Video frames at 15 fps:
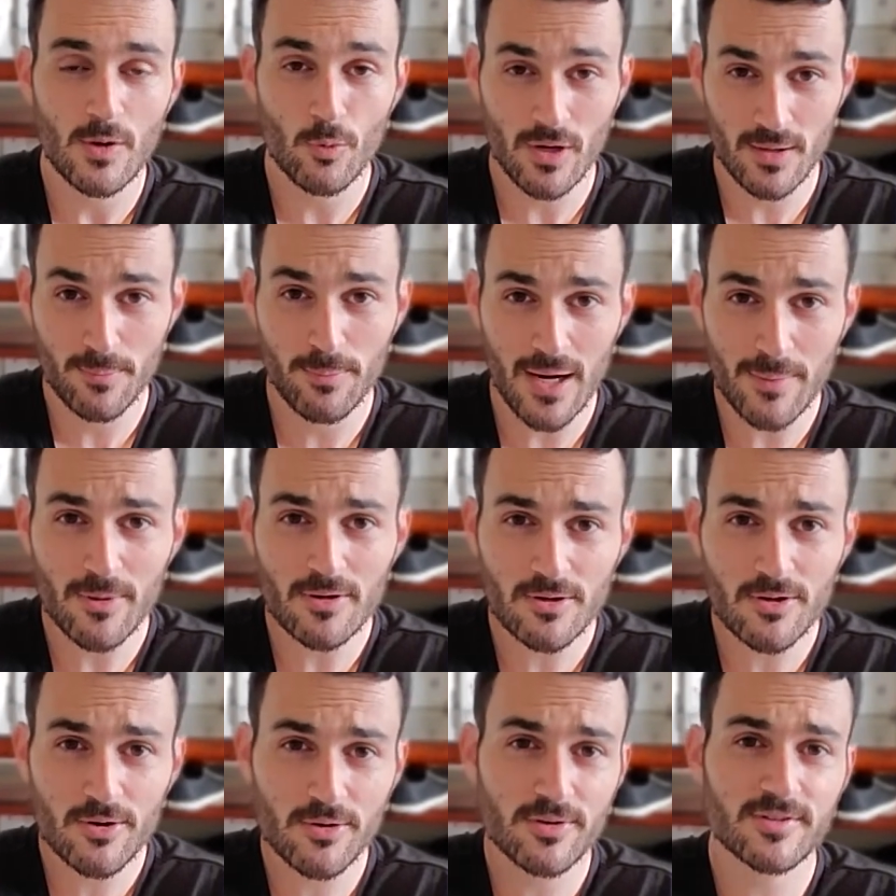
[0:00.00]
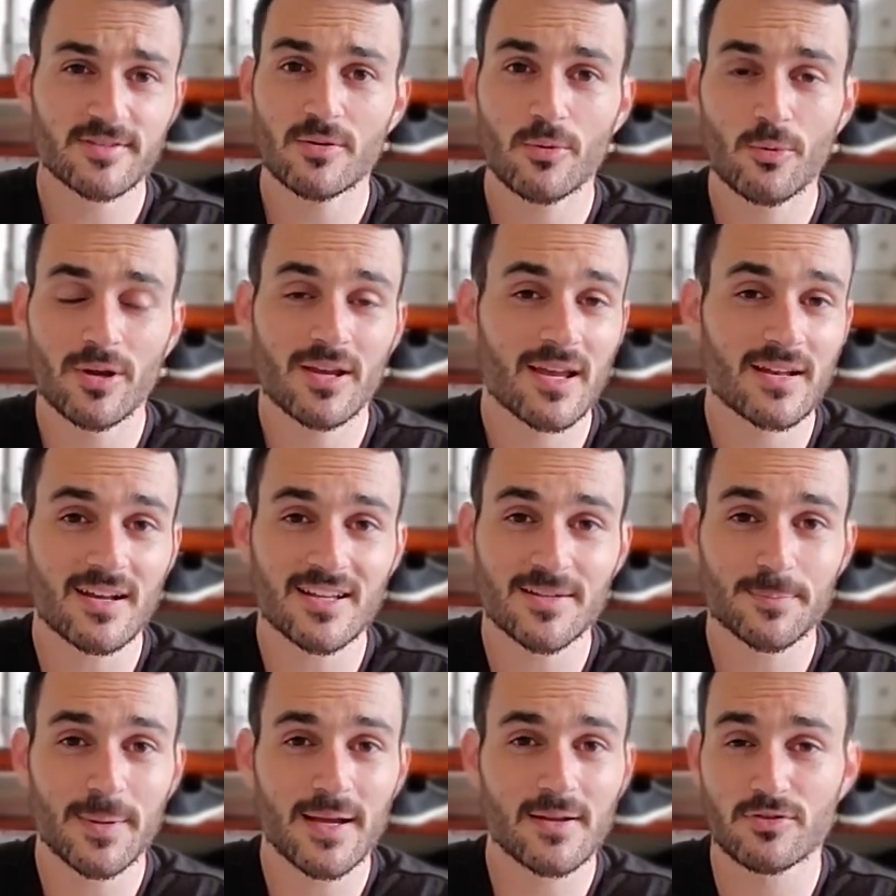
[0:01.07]
when a bubble occurs, we can expect
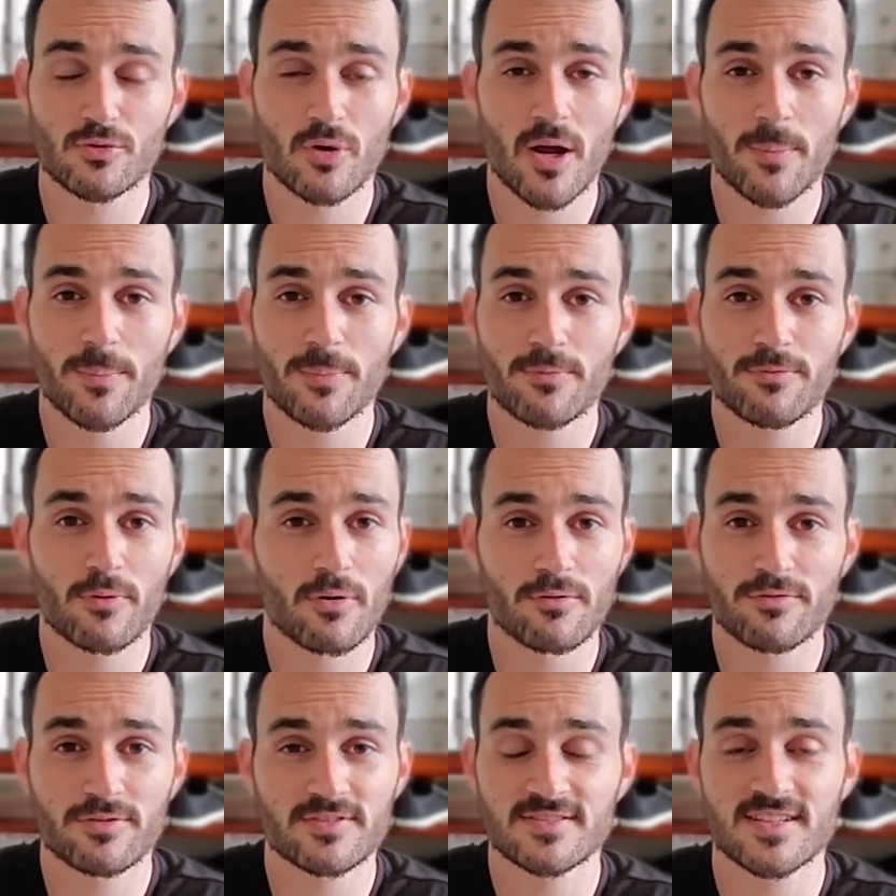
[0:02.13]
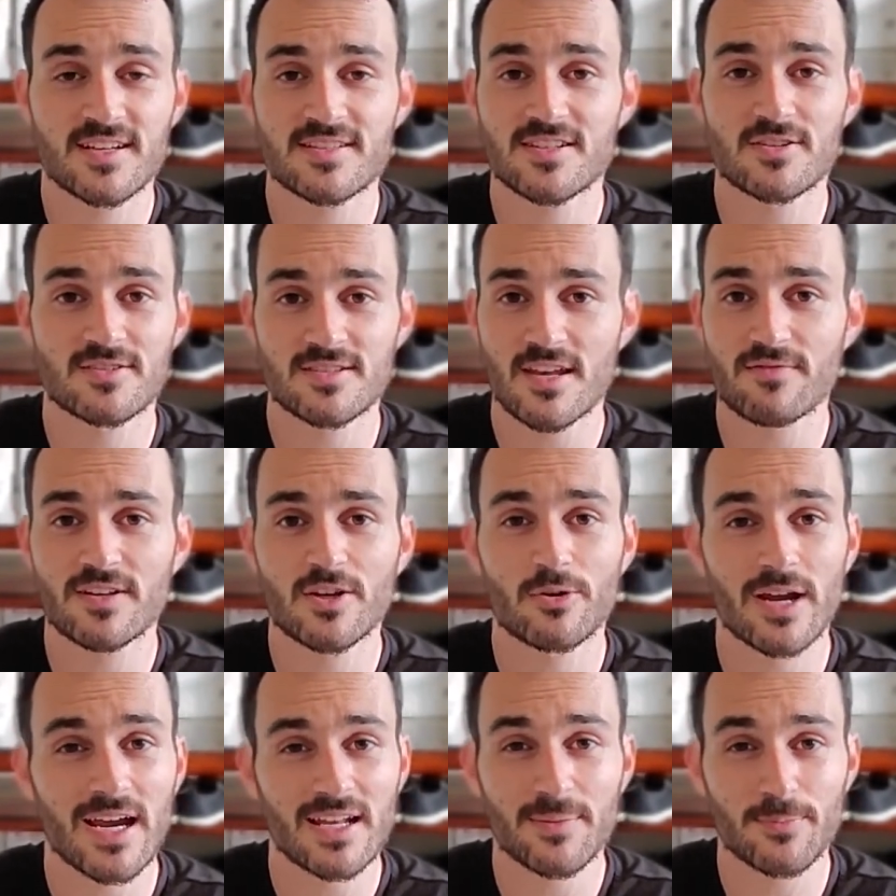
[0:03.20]
drop of 60 or 70
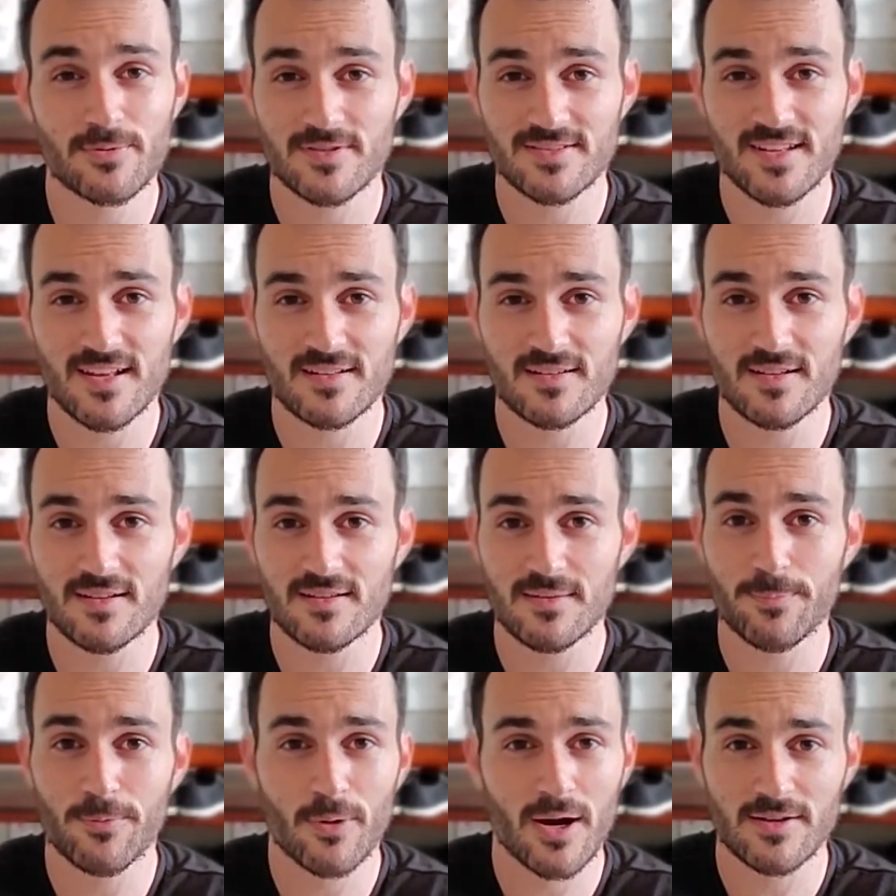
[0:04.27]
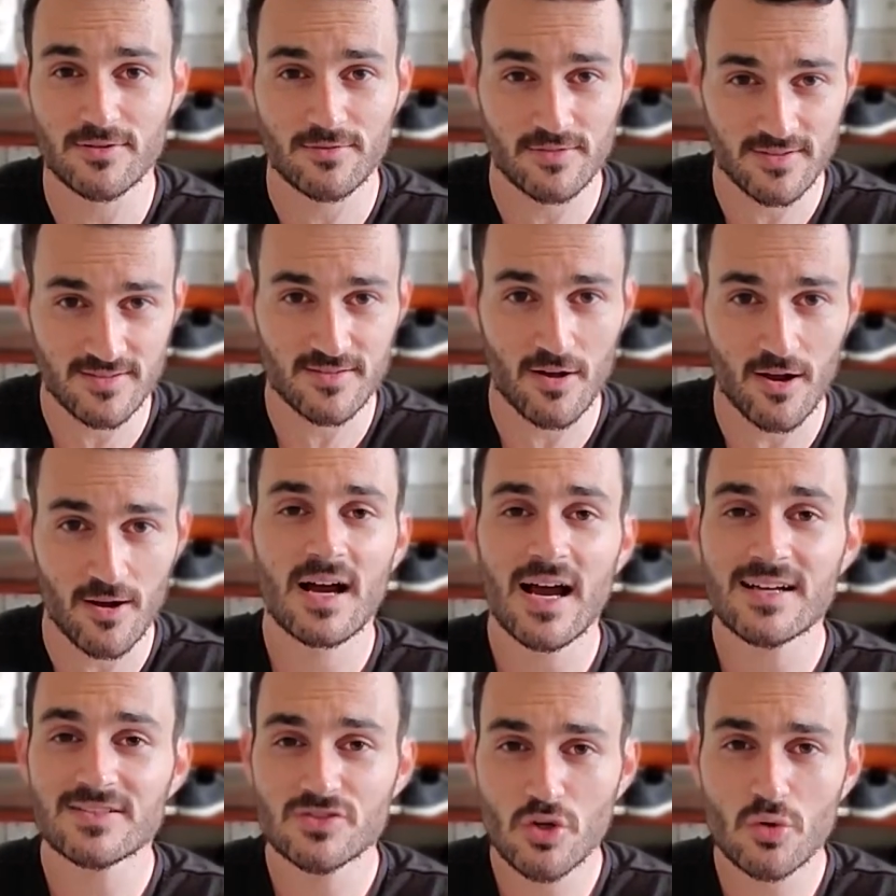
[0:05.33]
or 80% in the price of the stock.
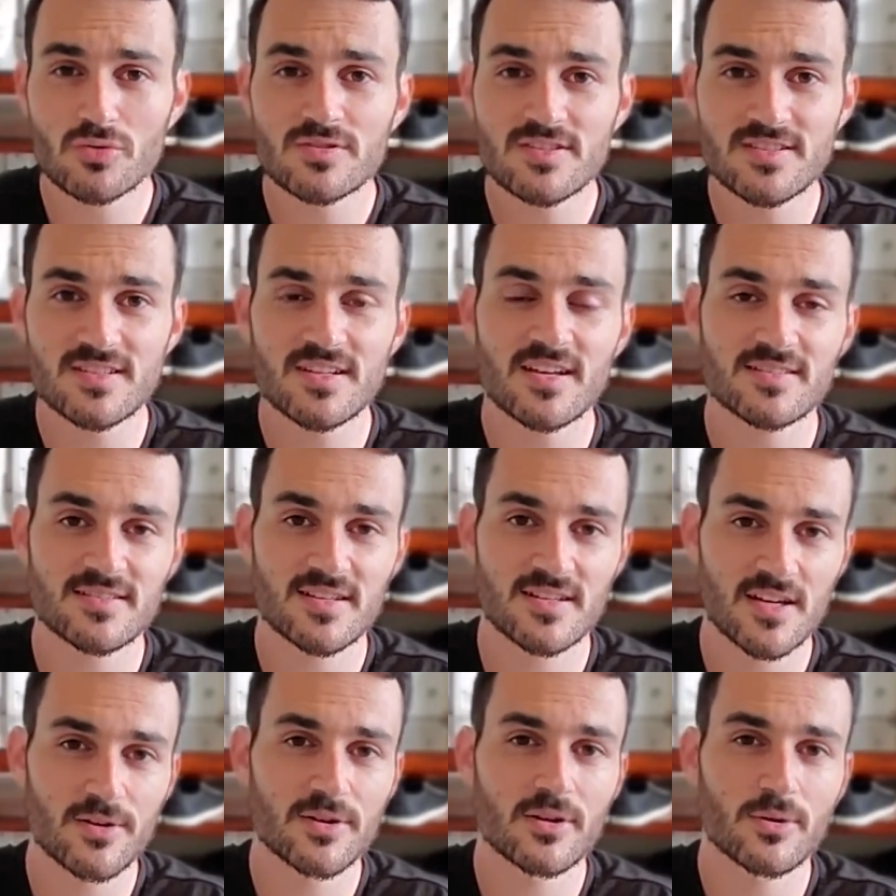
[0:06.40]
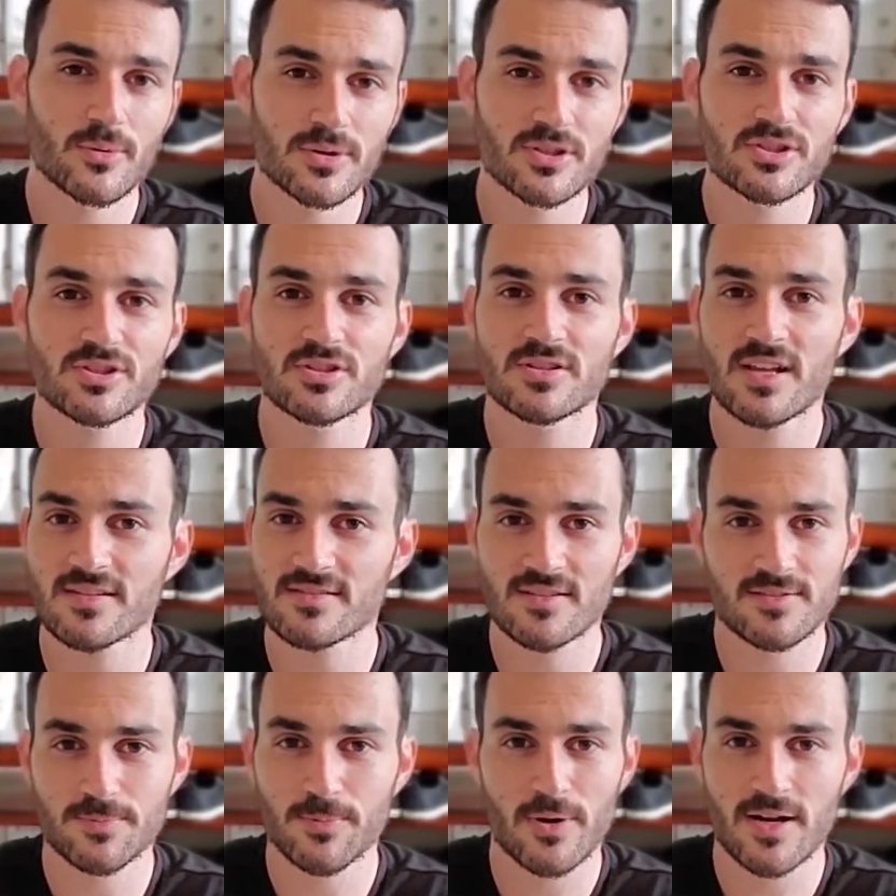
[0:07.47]
I don't see a scenario which
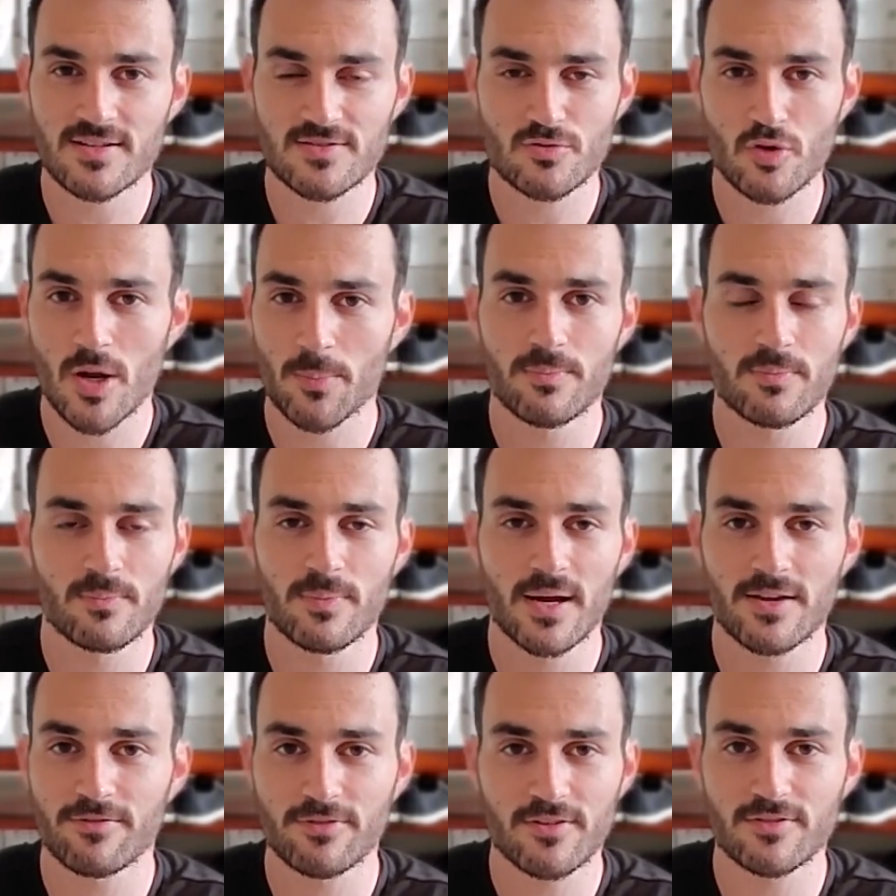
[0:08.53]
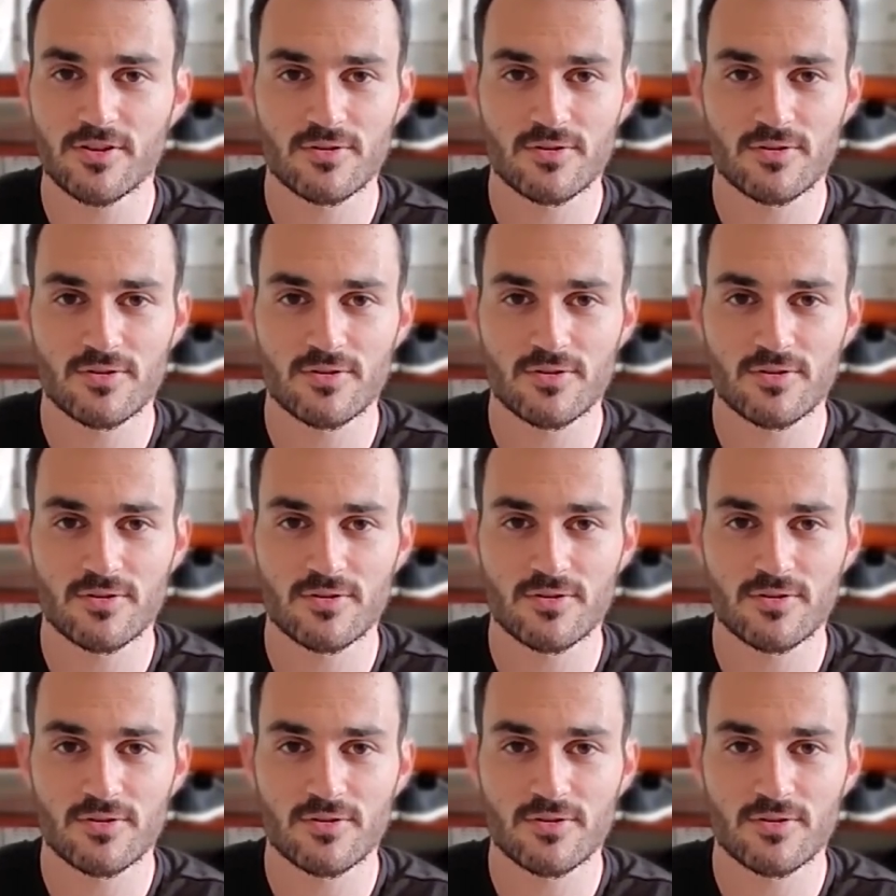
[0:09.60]
Tesla's price drop by 50 or